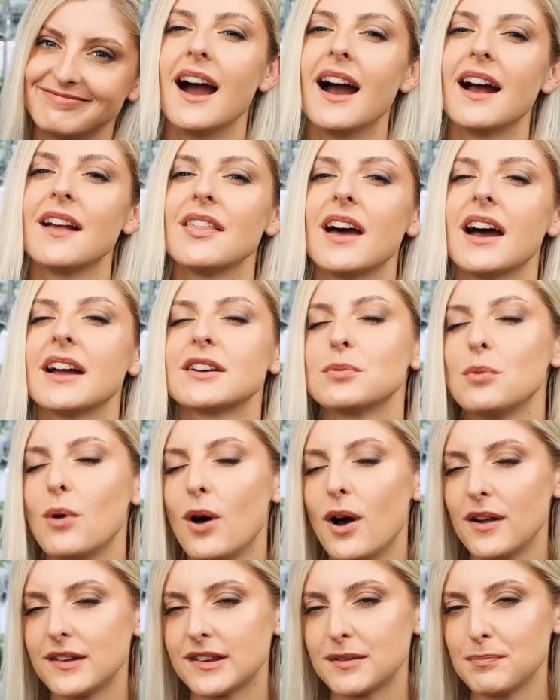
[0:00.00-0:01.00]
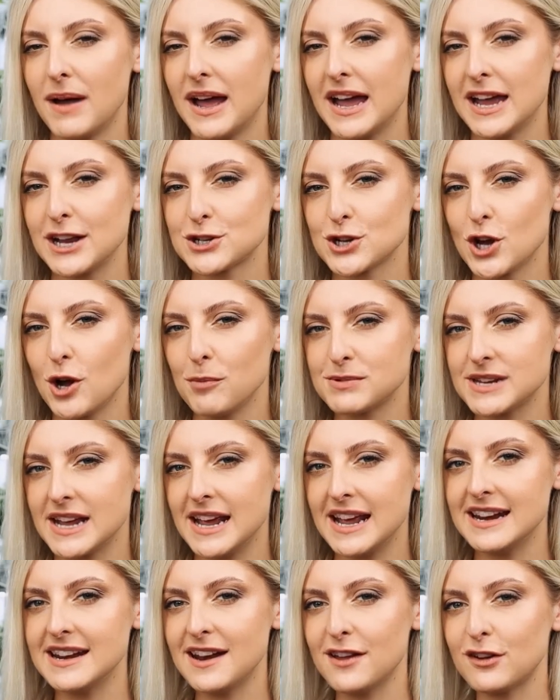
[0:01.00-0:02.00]
And that was my top
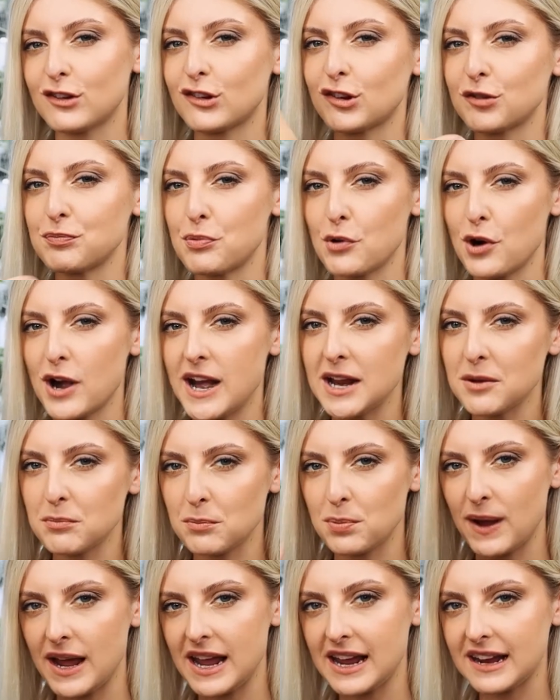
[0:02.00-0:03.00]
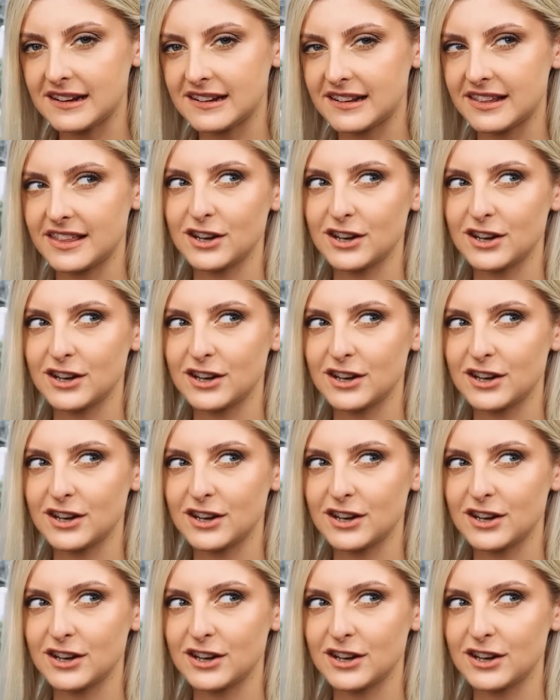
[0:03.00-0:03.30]
10 spring picks